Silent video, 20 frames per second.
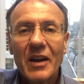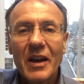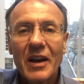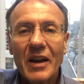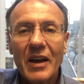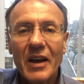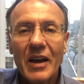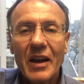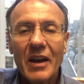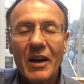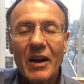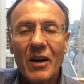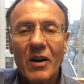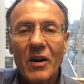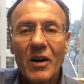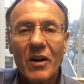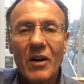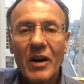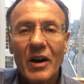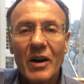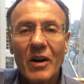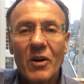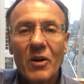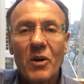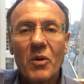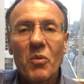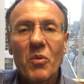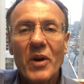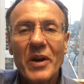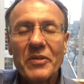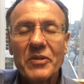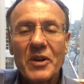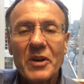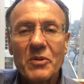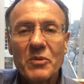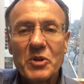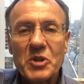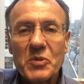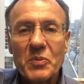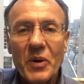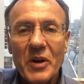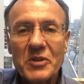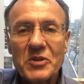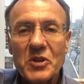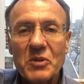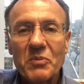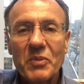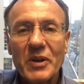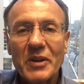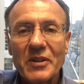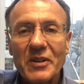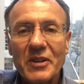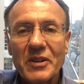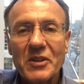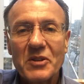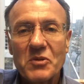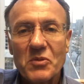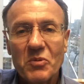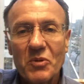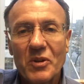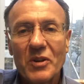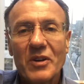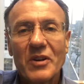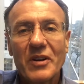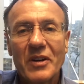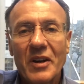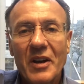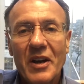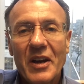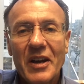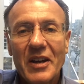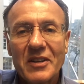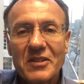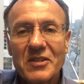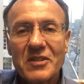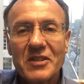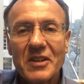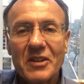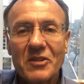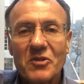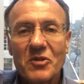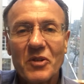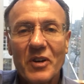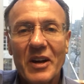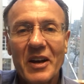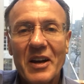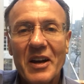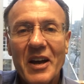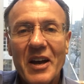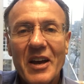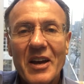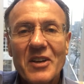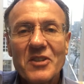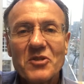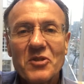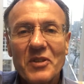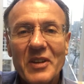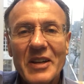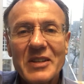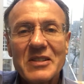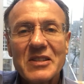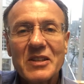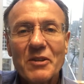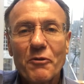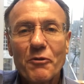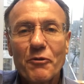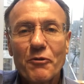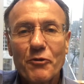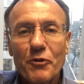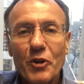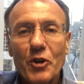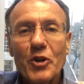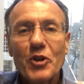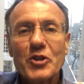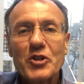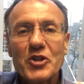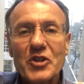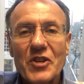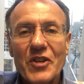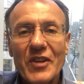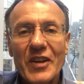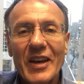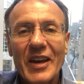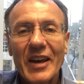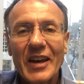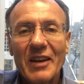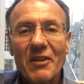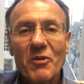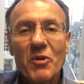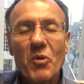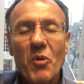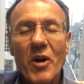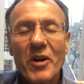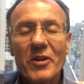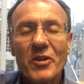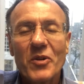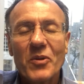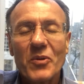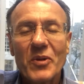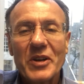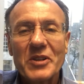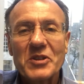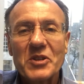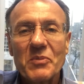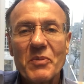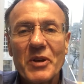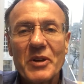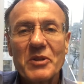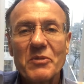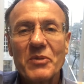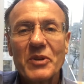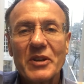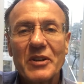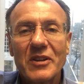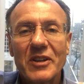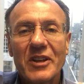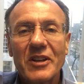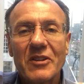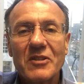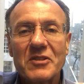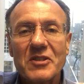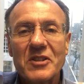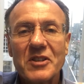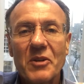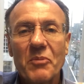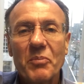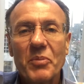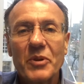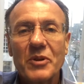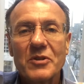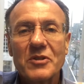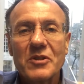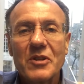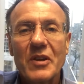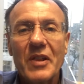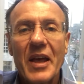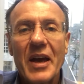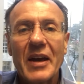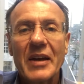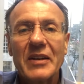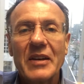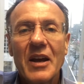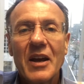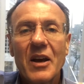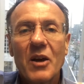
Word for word: uh, or what their responsibilities were, etc. So that's the first thing. We want your resume to be clear and simple so that